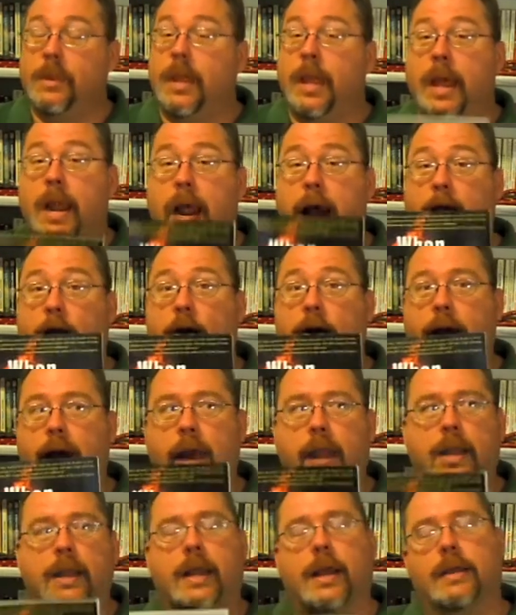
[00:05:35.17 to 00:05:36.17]
and I look
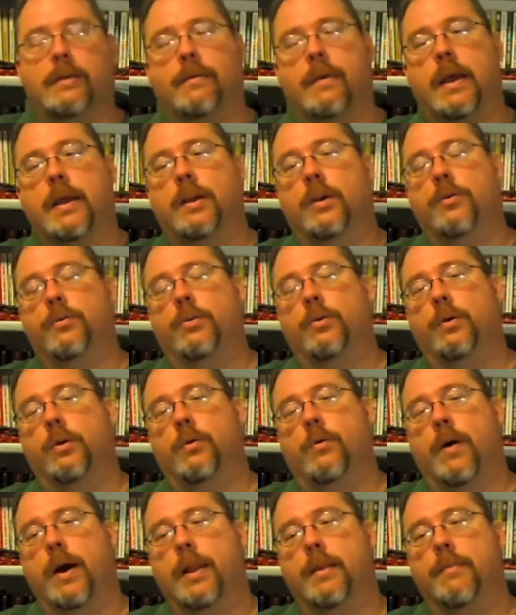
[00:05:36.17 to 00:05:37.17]
at it, I, I, go through
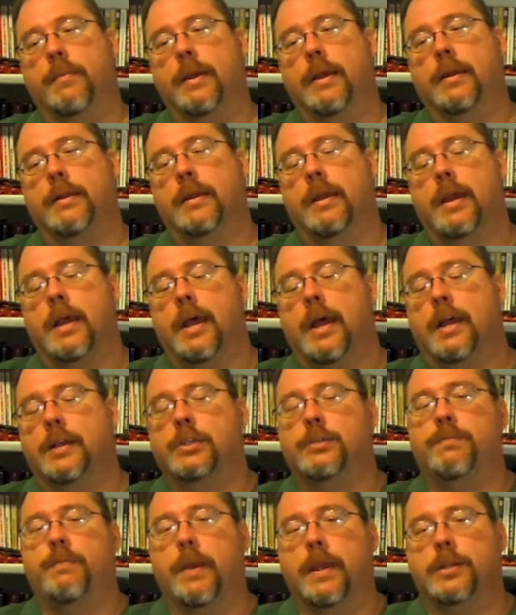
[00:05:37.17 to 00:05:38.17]
it quite a bit,
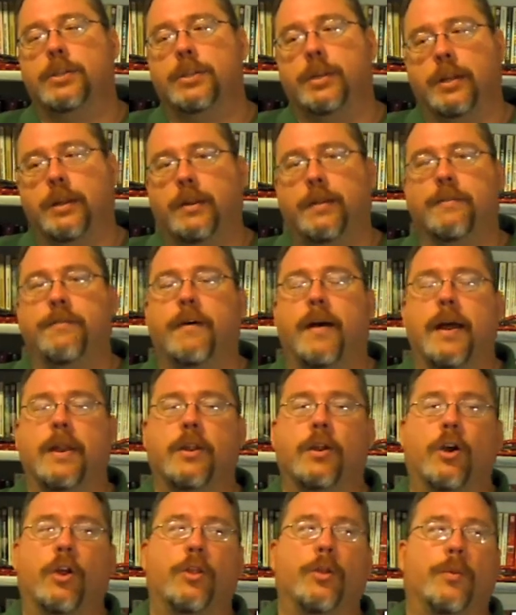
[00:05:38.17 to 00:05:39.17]
especially to
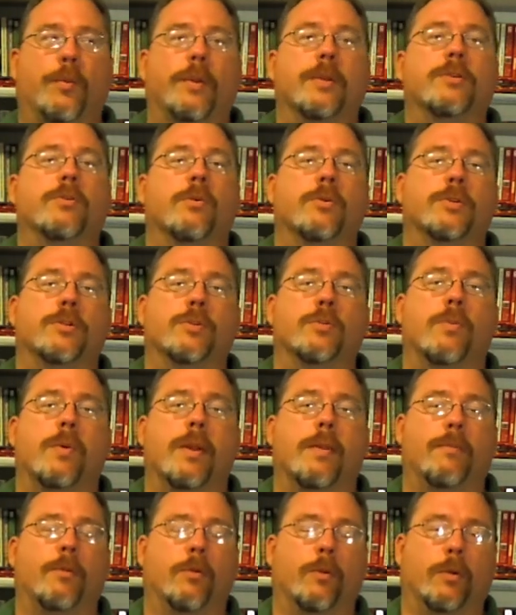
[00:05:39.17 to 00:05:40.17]
find other resources
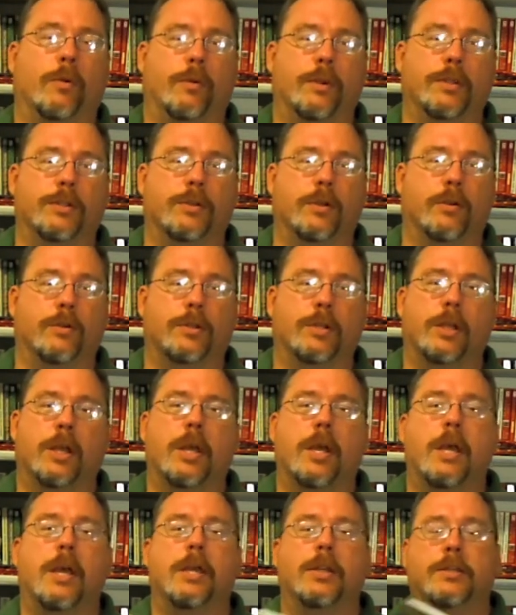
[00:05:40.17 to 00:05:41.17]
when I'm doing research.
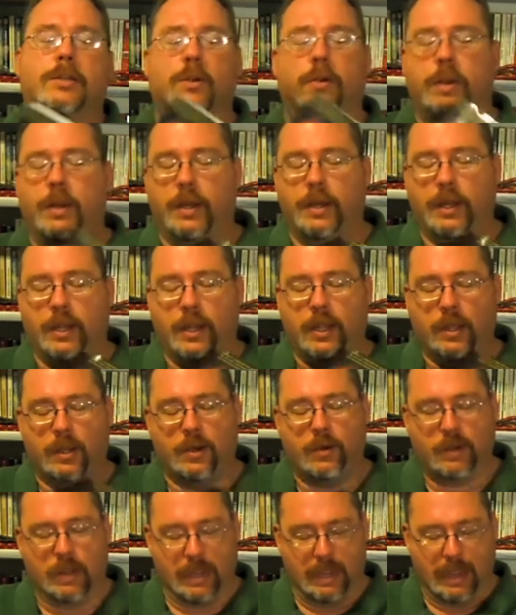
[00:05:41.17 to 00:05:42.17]
So here you
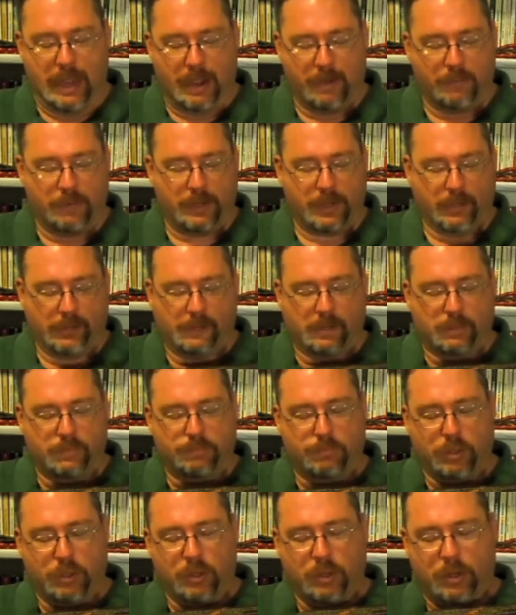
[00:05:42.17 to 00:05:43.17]
go. I would get this
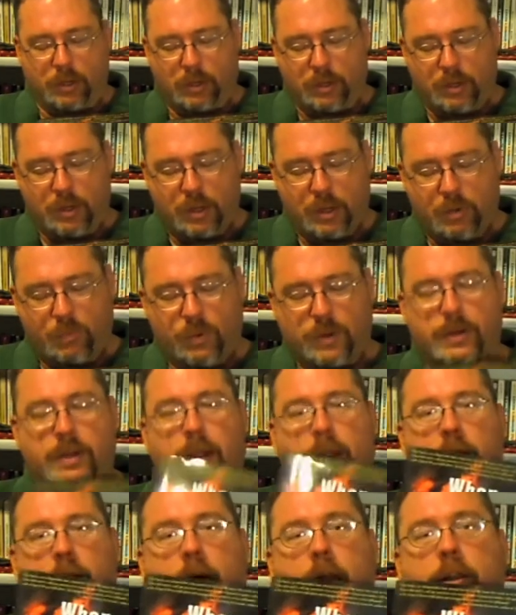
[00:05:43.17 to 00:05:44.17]
book when
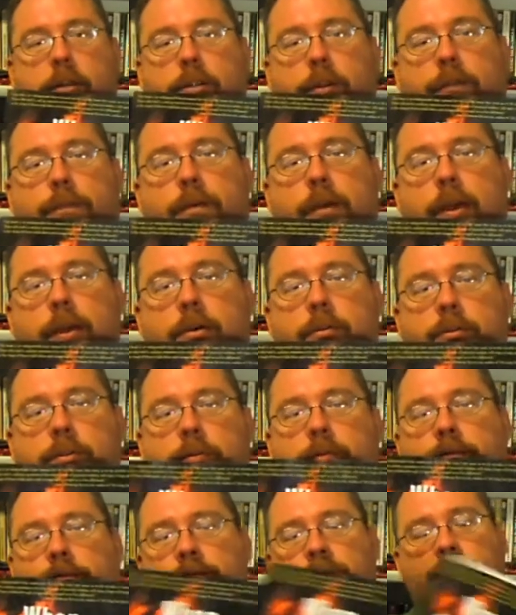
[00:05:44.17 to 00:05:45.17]
technology
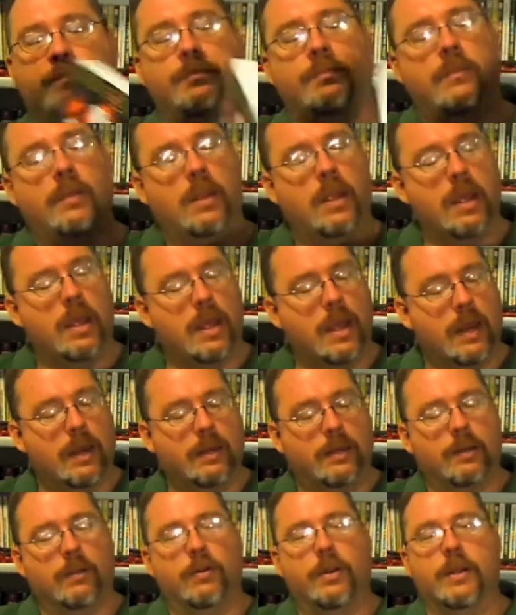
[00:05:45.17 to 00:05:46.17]
fails. And
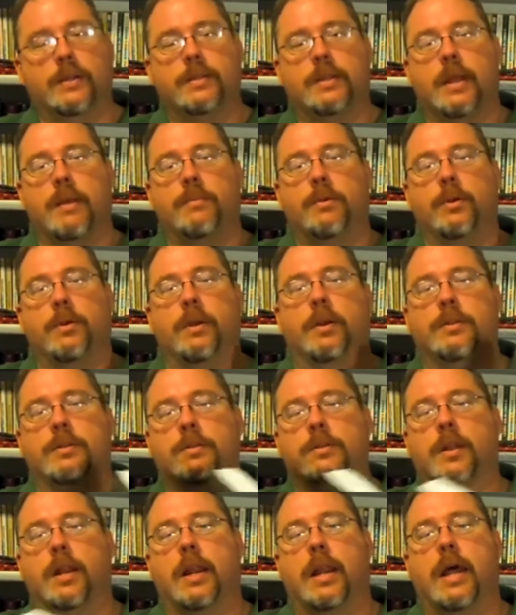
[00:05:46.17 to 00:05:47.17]
until next time, you can catch
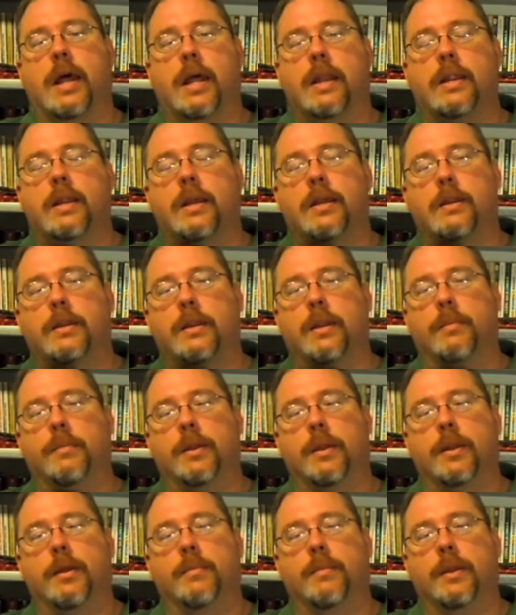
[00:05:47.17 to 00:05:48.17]
us online,
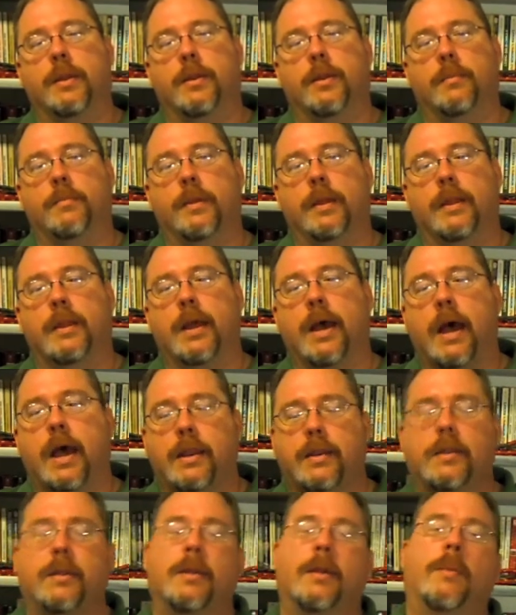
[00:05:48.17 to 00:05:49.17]

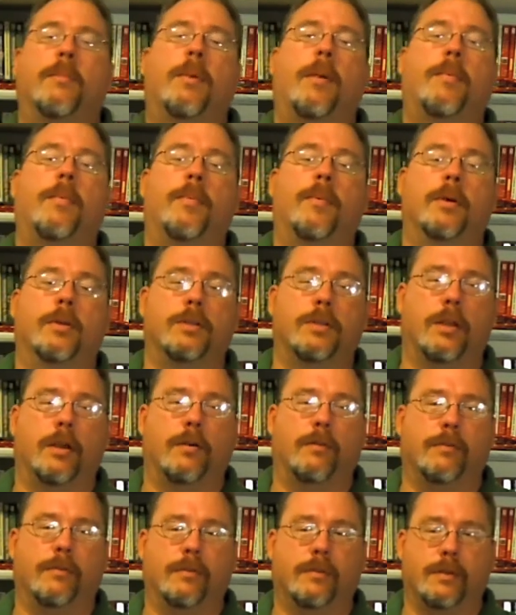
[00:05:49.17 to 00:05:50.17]

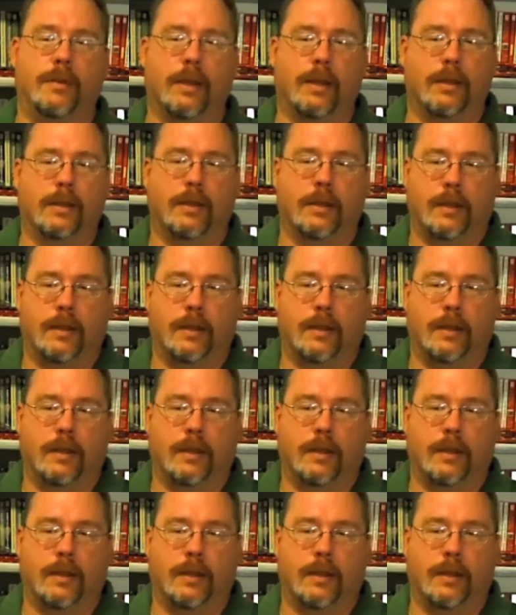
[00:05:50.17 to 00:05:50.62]
www.prepperbookshelf.com.